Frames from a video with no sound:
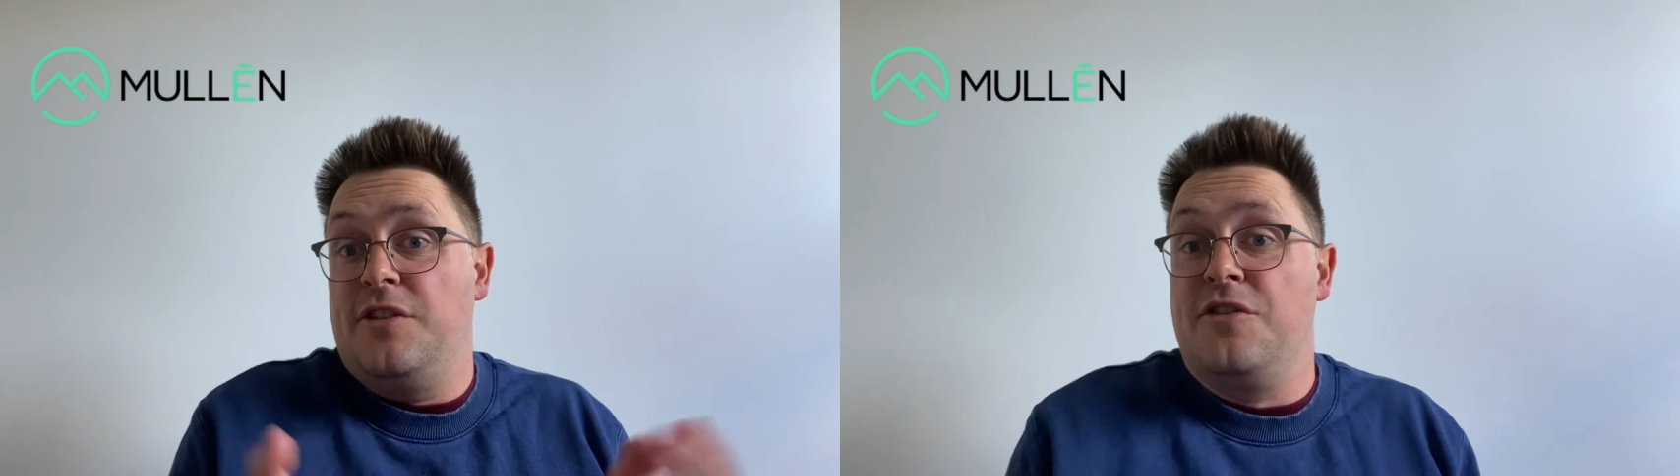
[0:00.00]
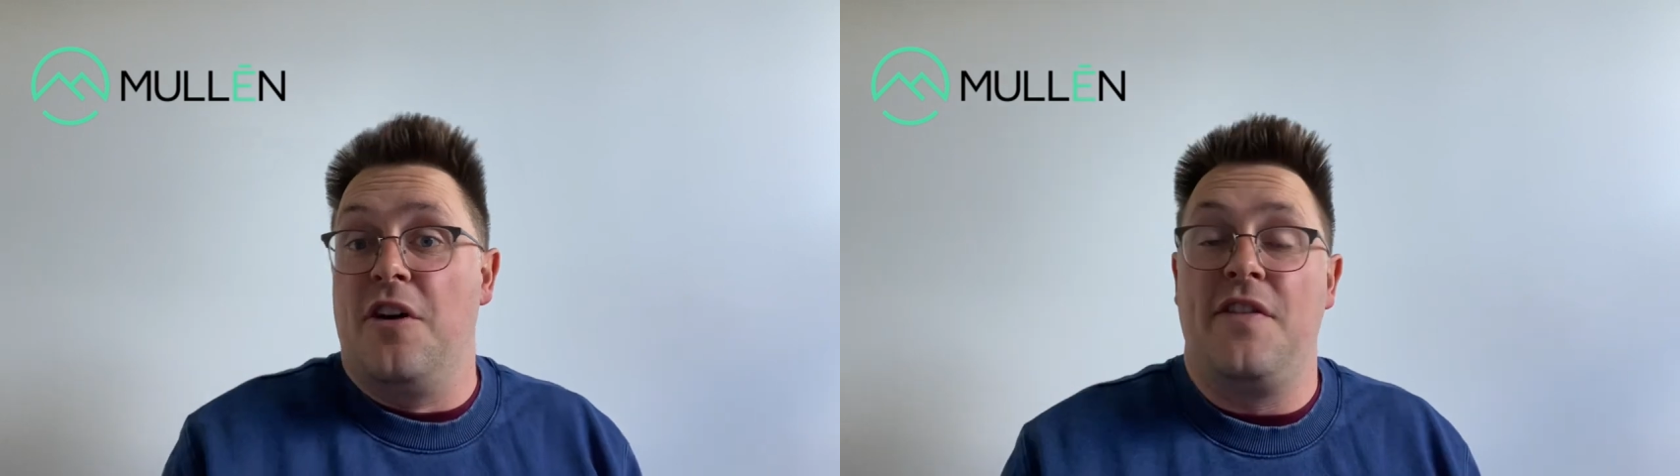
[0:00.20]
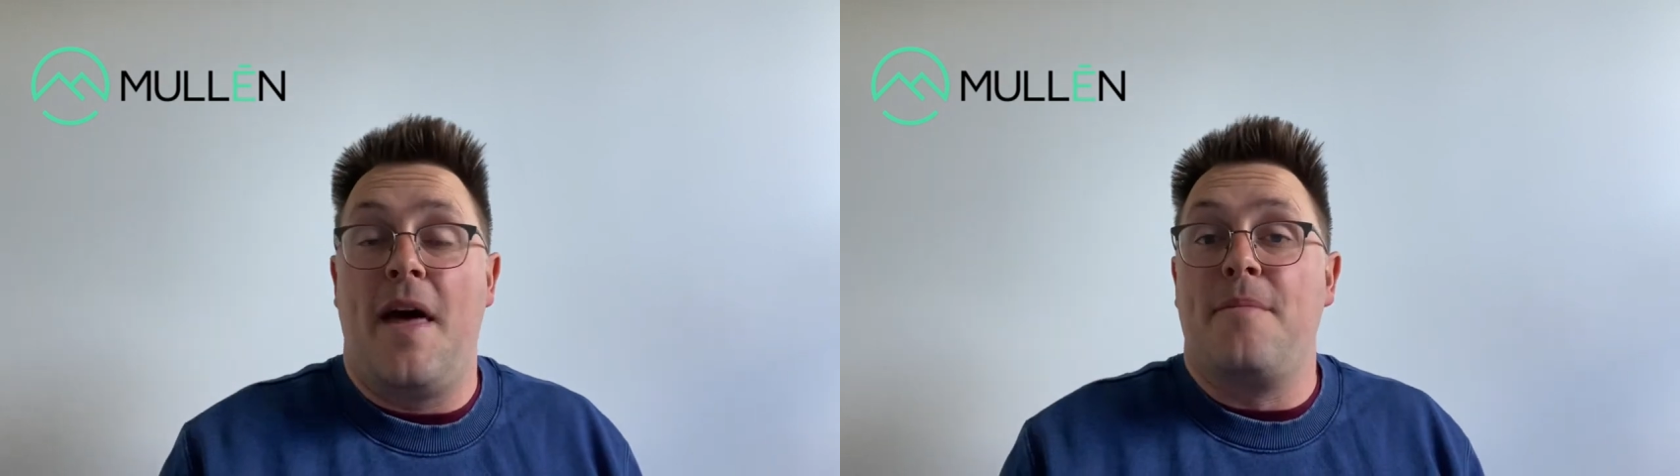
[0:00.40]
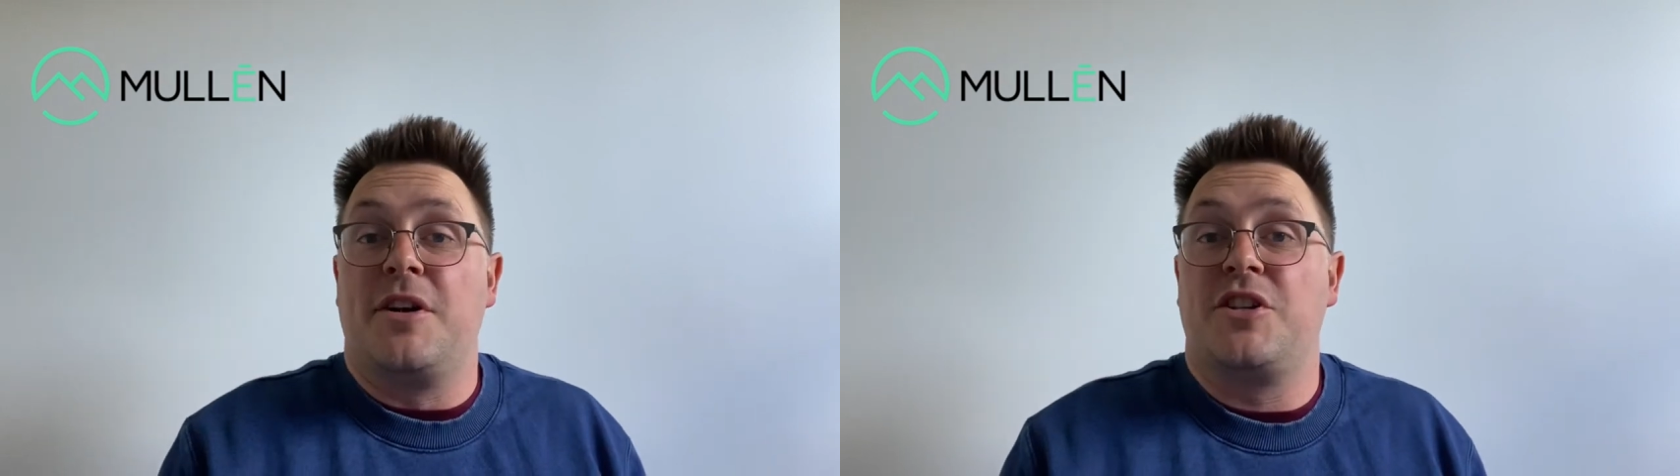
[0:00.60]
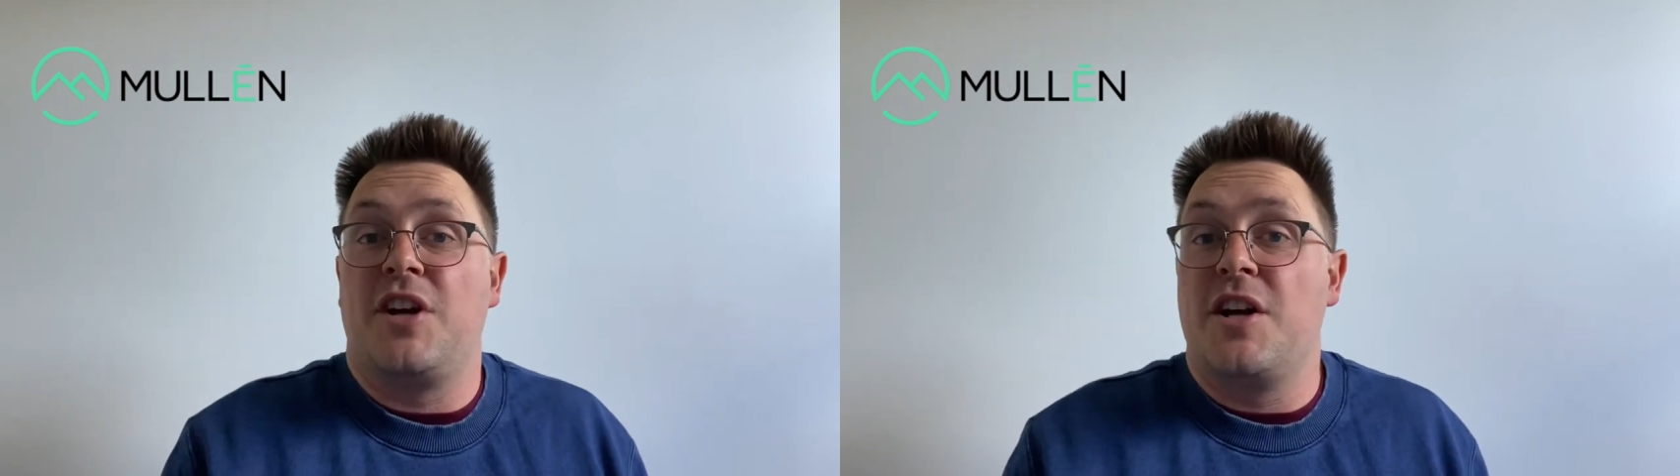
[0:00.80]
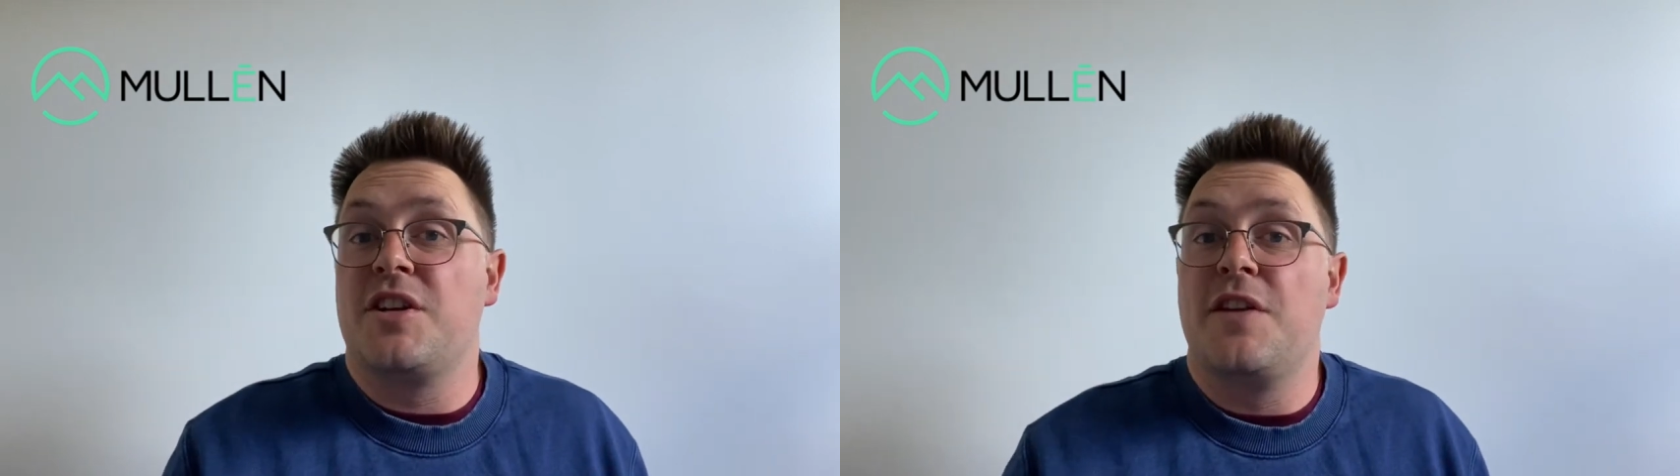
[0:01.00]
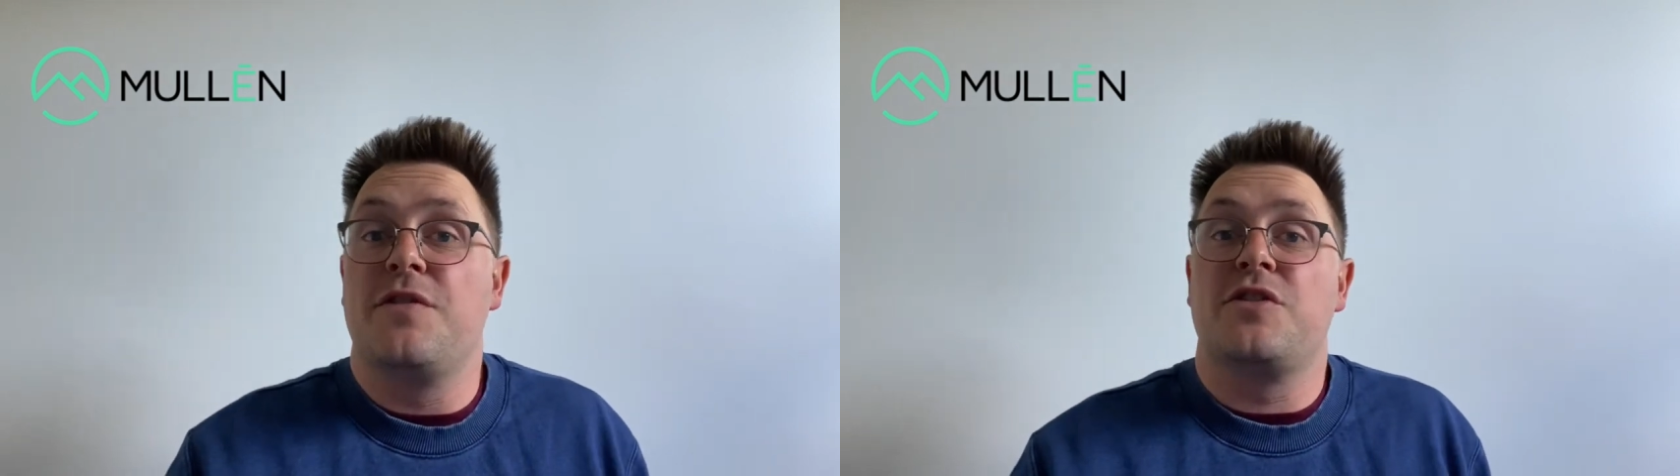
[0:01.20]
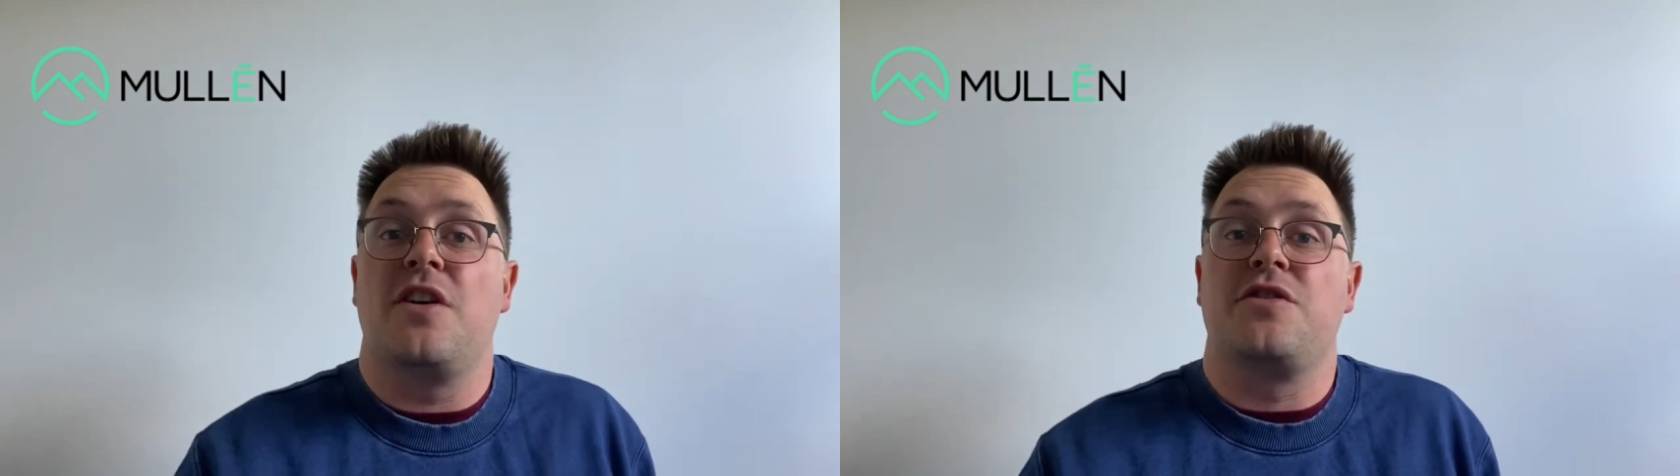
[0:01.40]
is not that much charging
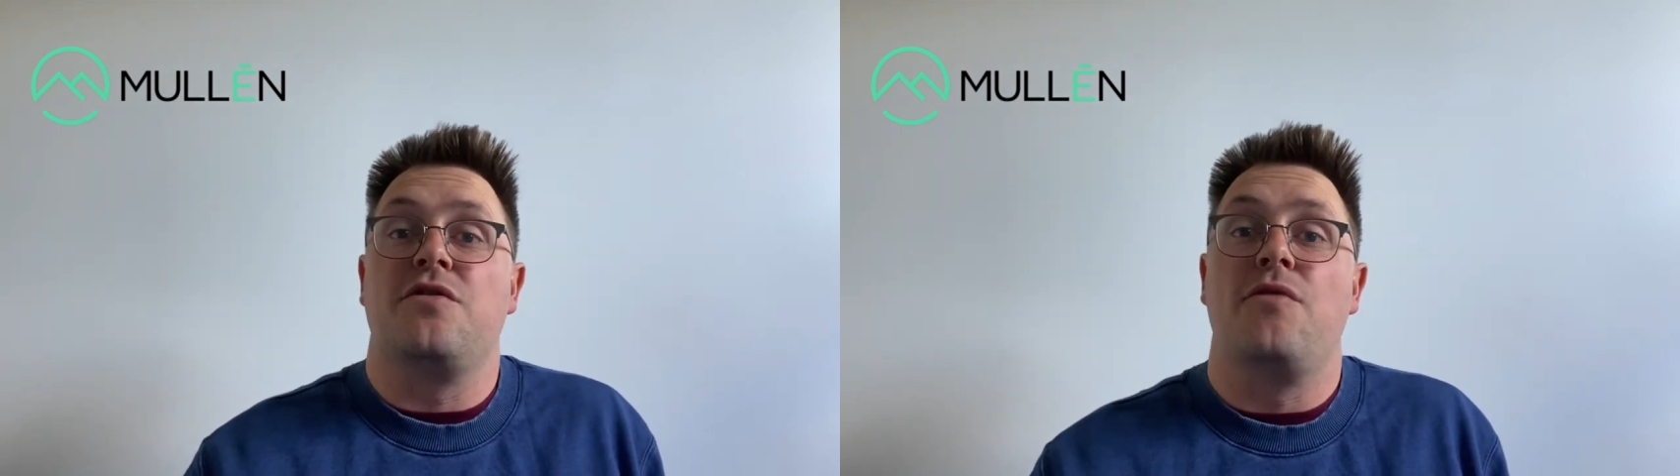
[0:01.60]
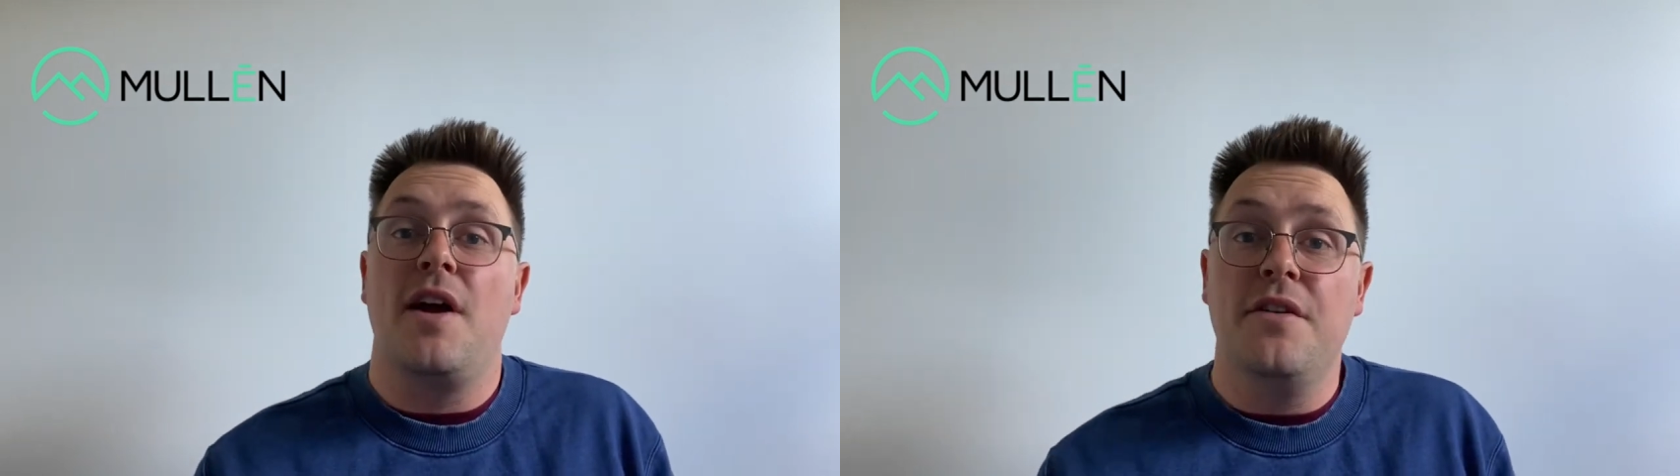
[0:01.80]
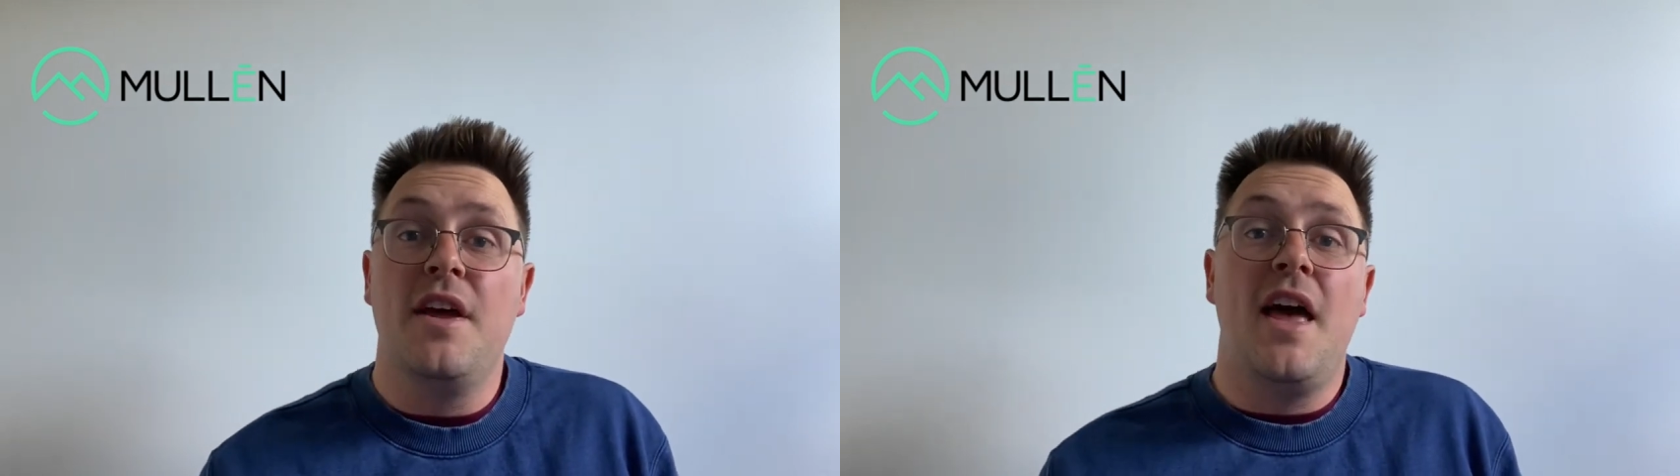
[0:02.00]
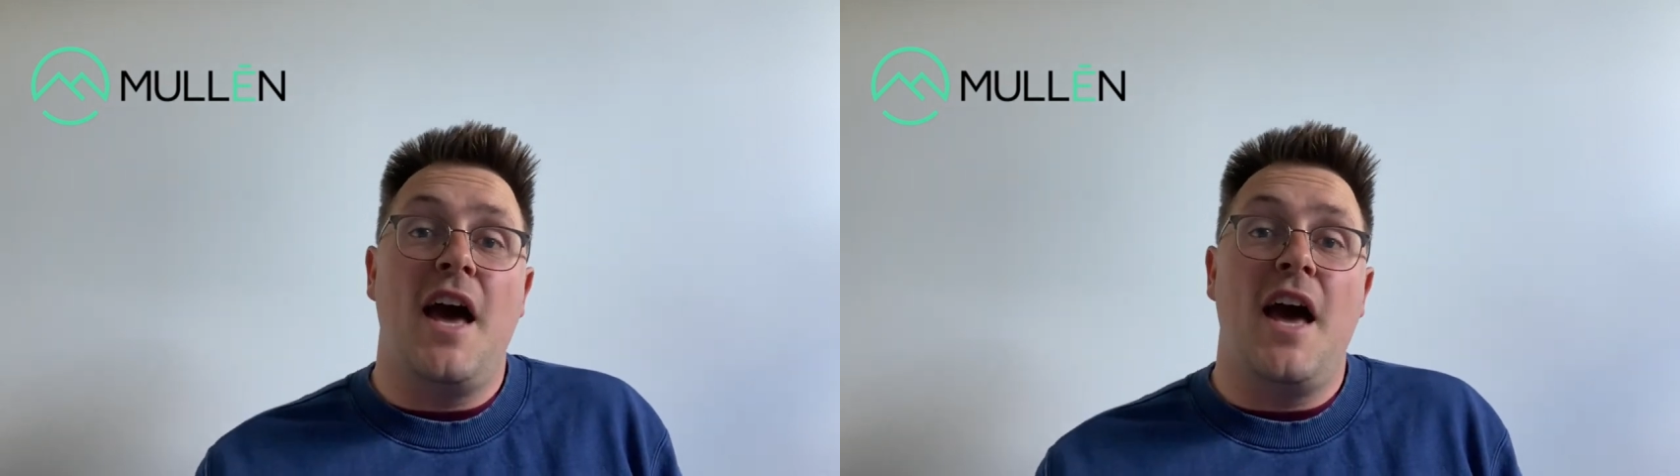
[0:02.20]
infrastructure around.